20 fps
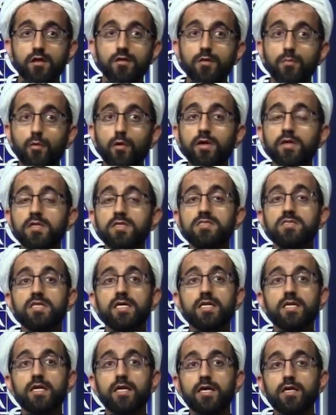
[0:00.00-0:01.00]
the point is
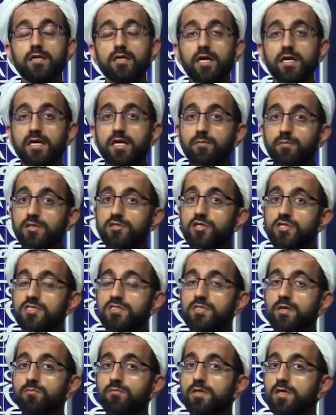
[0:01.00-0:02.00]
that it can be
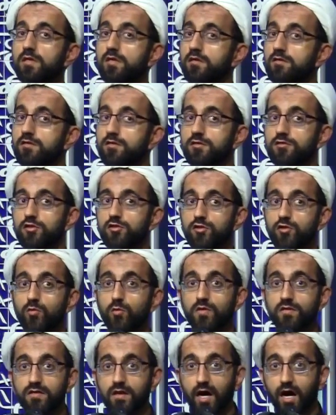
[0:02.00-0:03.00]
just something to do
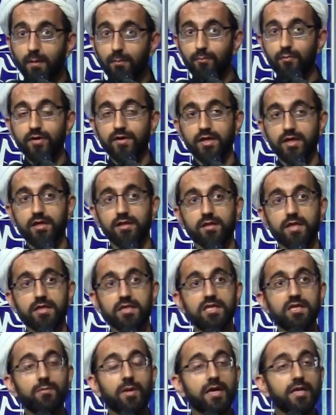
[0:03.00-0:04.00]
with the upbringing.
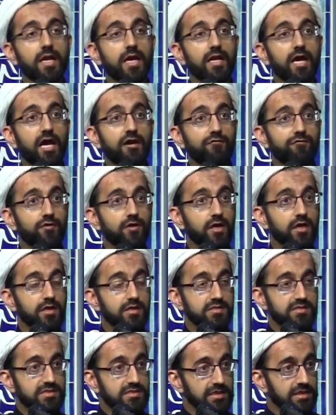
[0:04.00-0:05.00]
Like he might not have
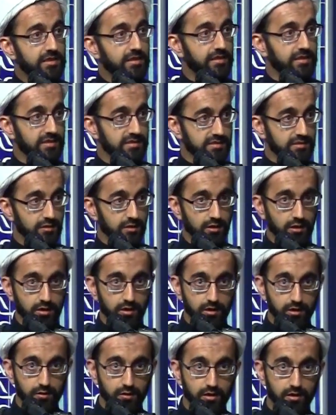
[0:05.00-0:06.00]
seen his
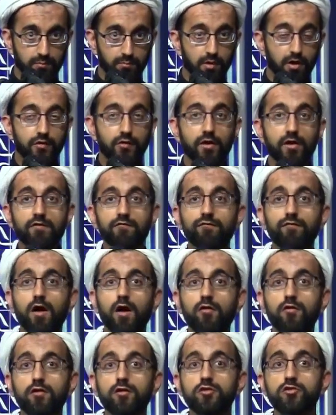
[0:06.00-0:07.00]
mother and
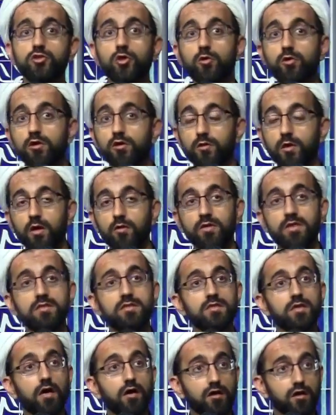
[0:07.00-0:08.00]
father joke around
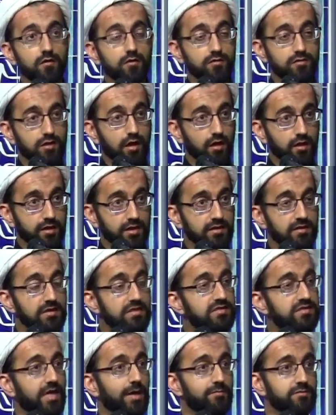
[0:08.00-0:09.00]
and talk in
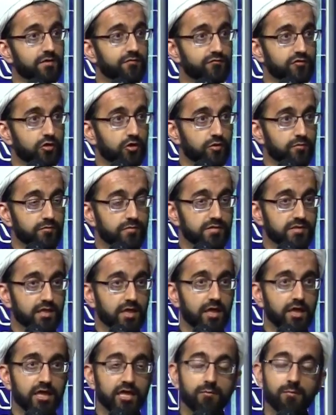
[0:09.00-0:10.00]
these types of terms.
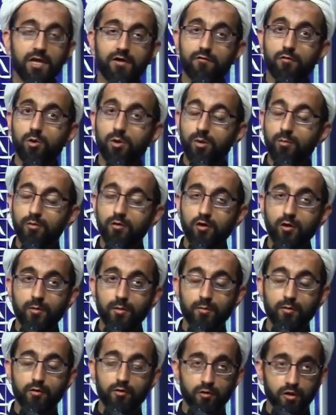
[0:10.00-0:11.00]
He might have
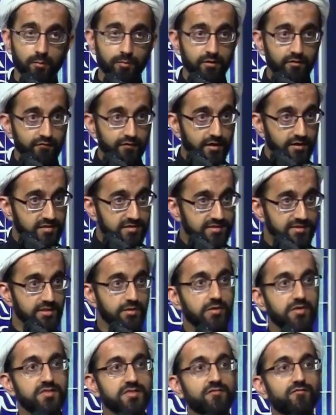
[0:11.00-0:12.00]
grown up in a very
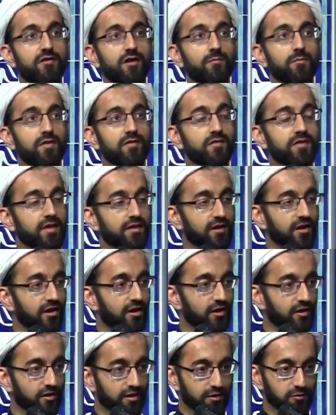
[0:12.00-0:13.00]
serious environment that
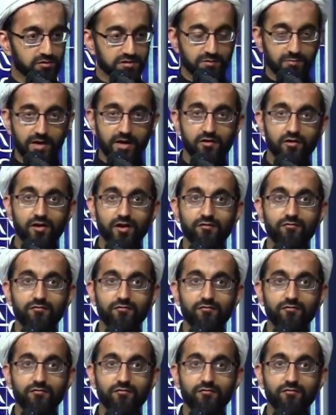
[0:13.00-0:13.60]
it was a matter